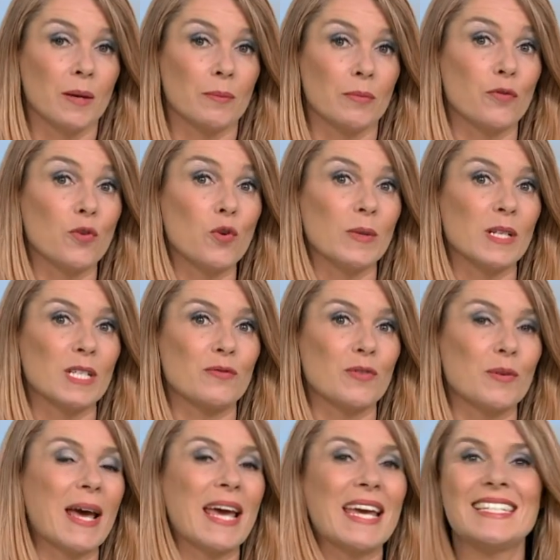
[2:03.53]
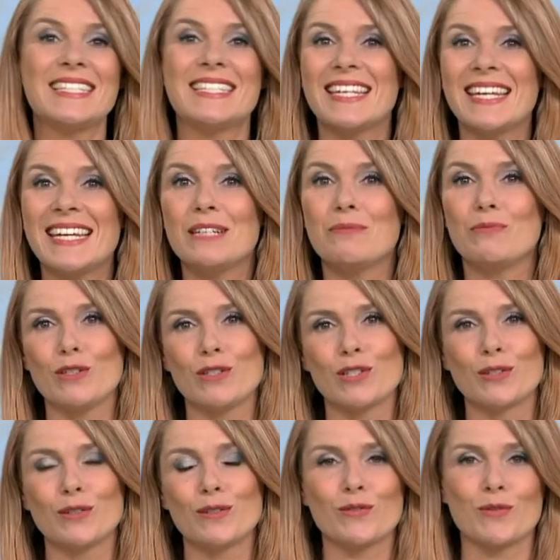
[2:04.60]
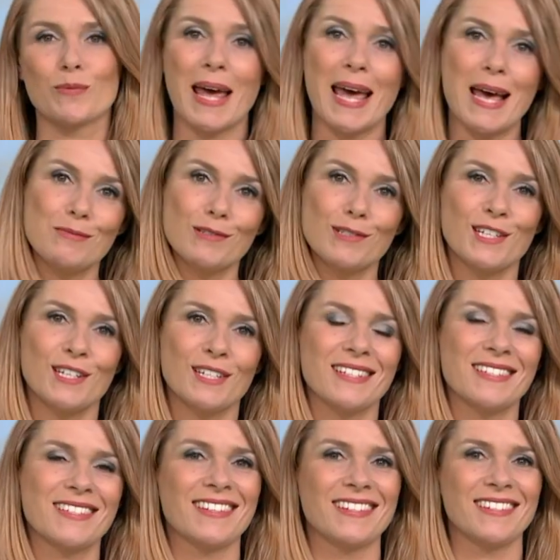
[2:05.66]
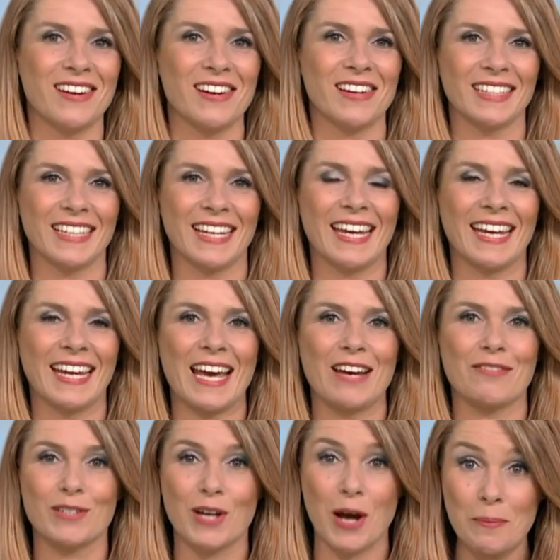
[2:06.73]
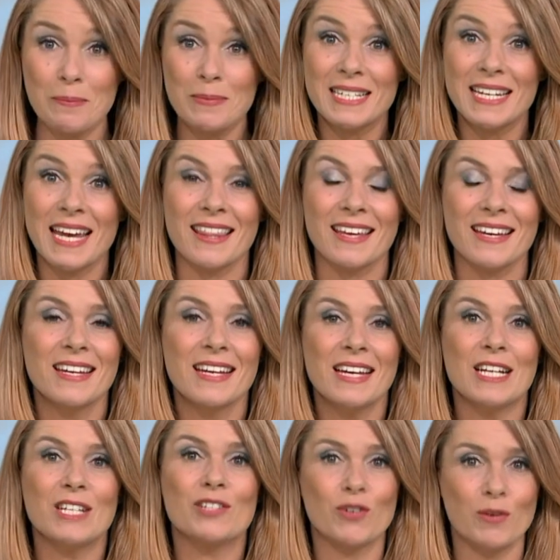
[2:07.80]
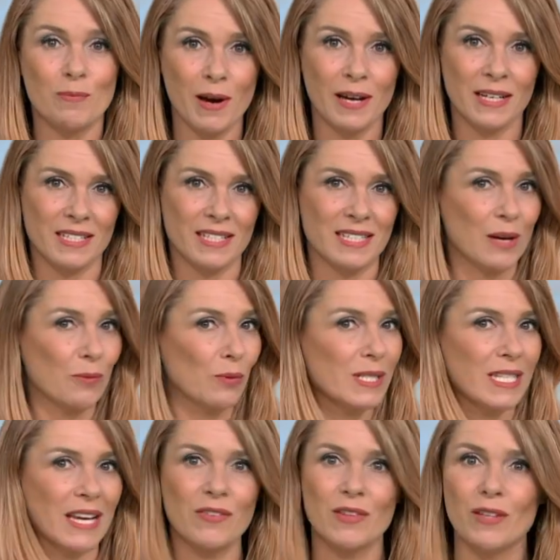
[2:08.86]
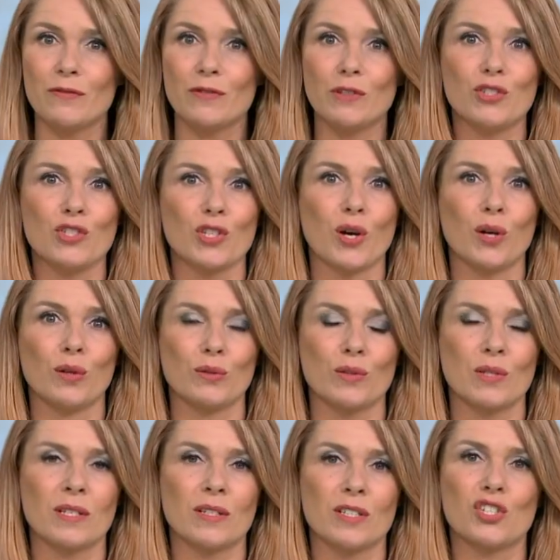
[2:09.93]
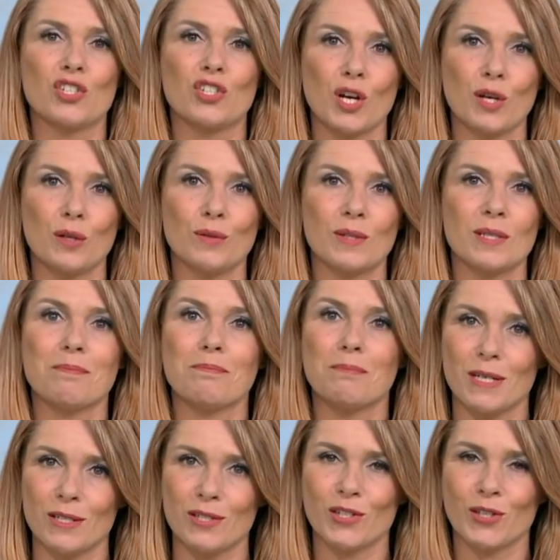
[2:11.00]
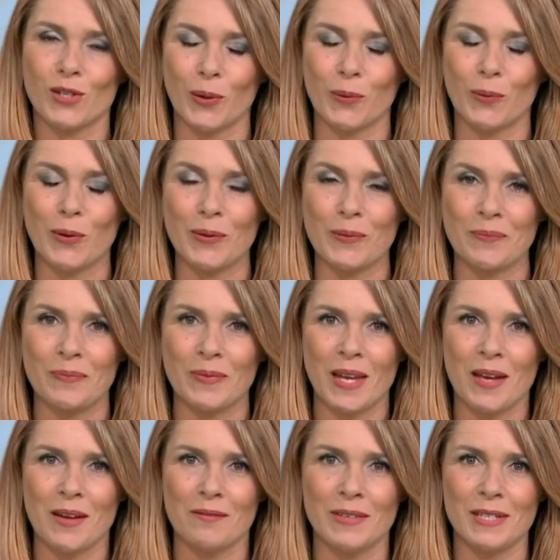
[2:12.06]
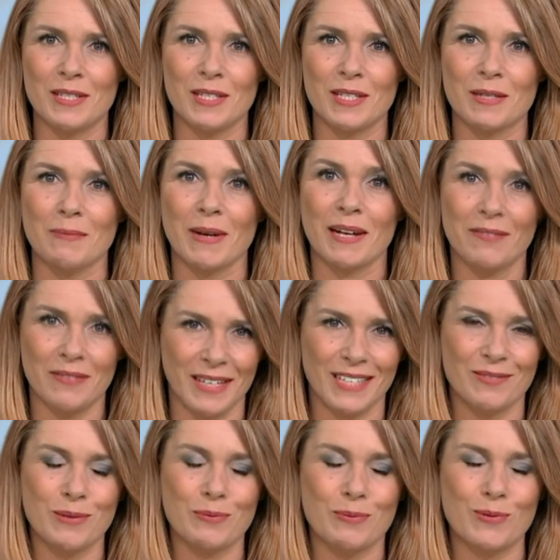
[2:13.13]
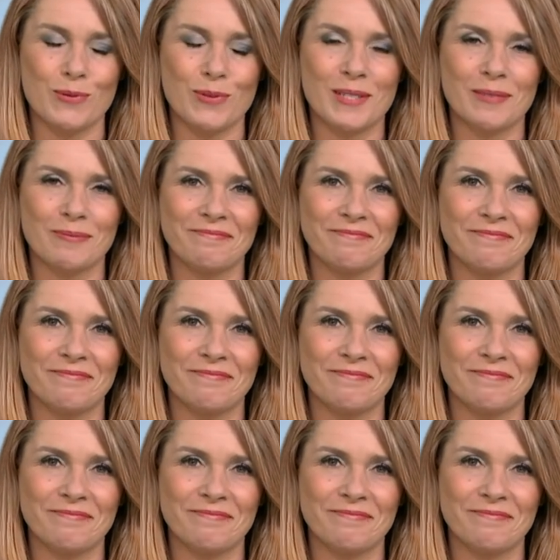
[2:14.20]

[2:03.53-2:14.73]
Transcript: Performers from 18 musicals, from Hamilton to The Lion King, have come together to remind us that whatever the future holds, the shows must go on. Vincent McAvenny reports.